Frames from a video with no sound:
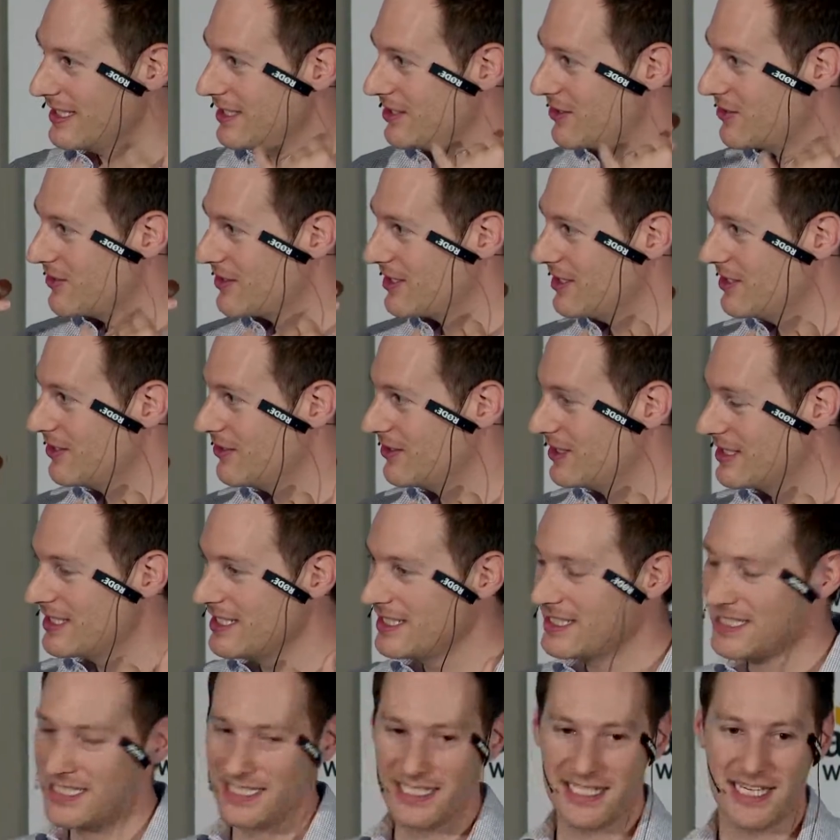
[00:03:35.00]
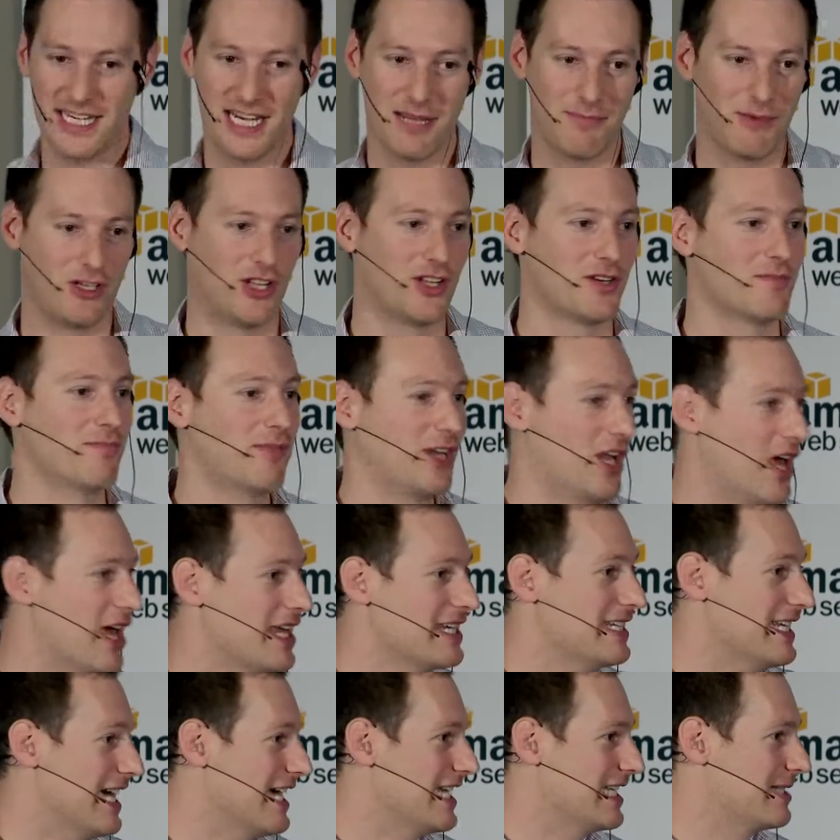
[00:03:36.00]
interested in your listings, and setting up a lot of
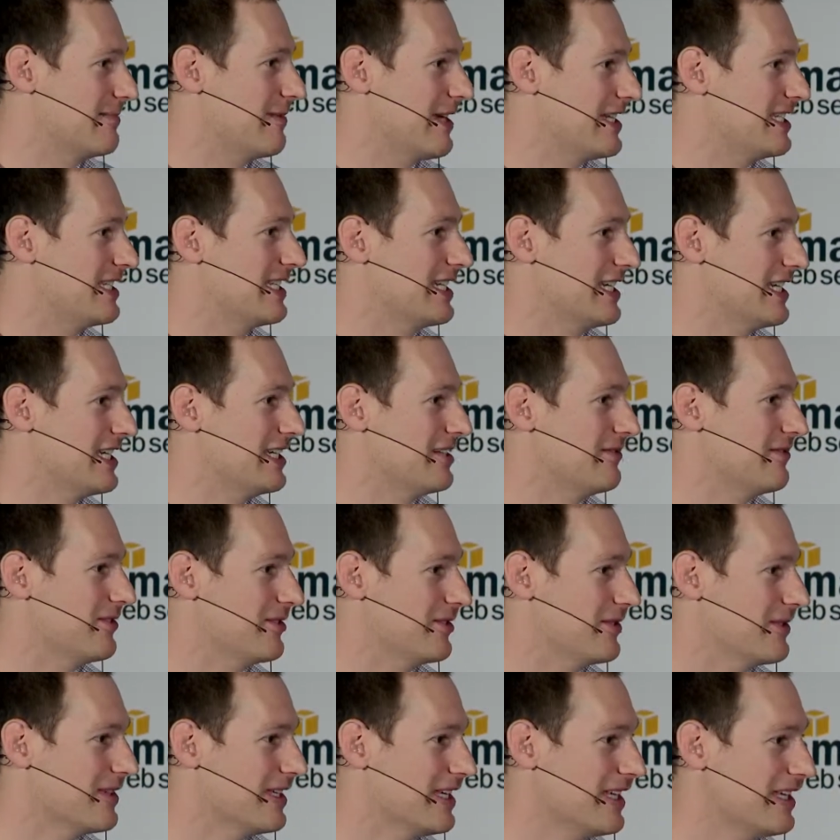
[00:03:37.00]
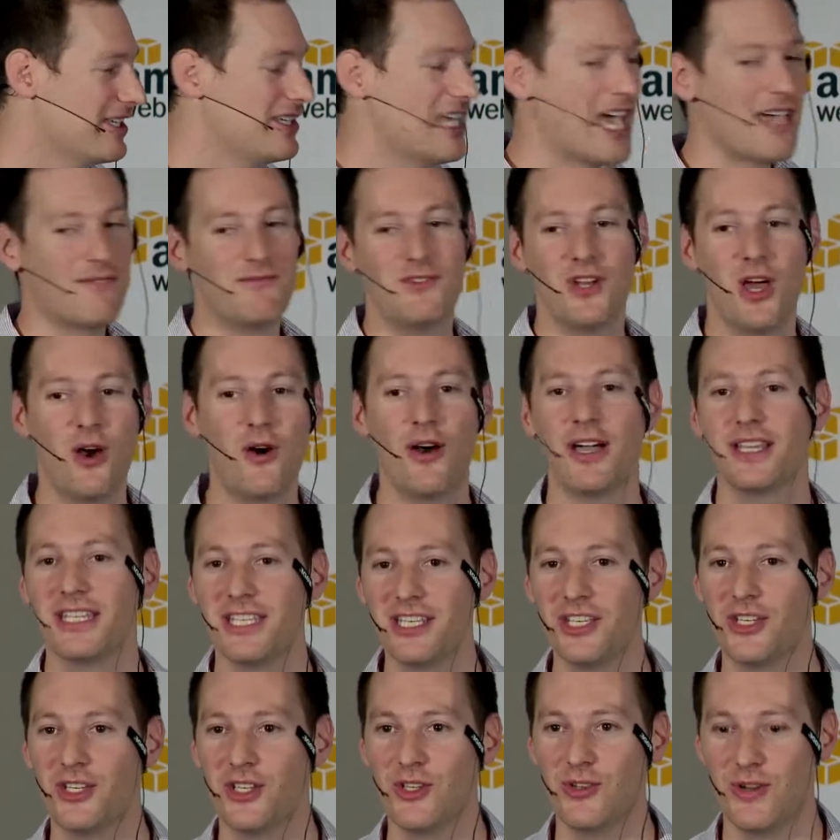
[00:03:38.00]
blind dates basically to interview. You have no
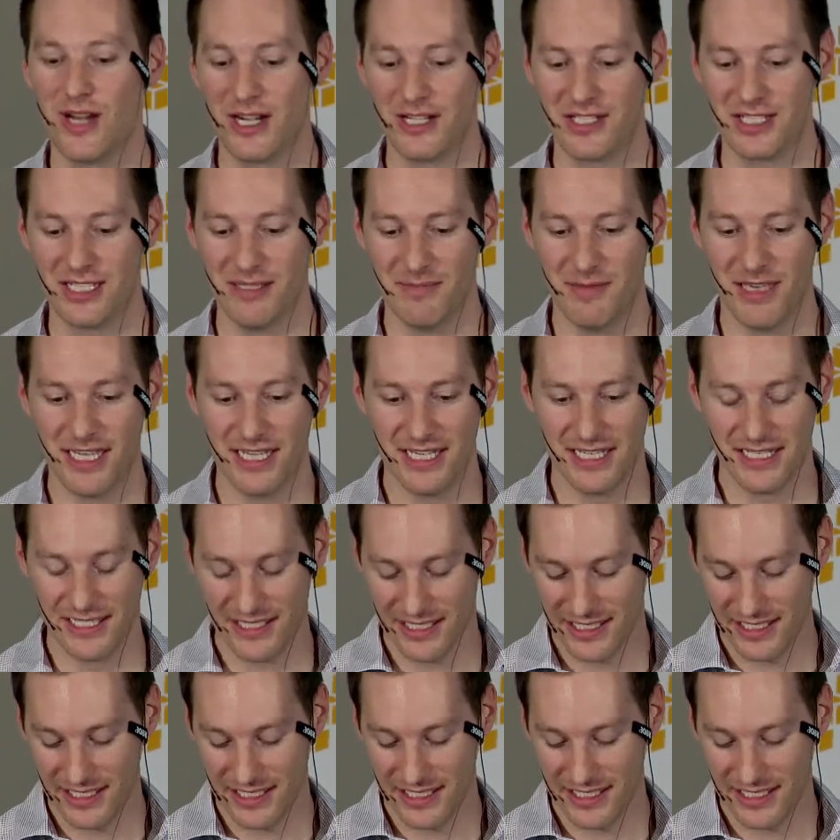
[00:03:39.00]
idea who you're actually meeting.